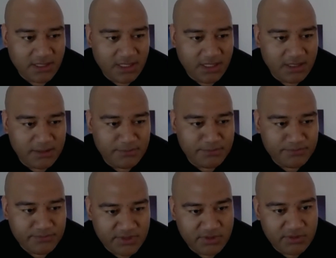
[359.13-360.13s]
you
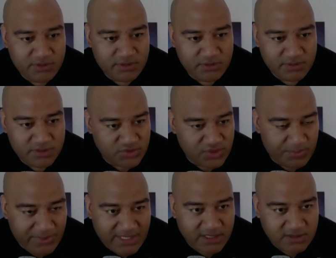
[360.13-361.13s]
know, you straight
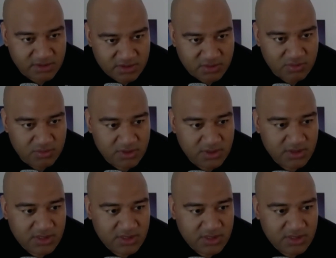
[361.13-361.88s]
back into school.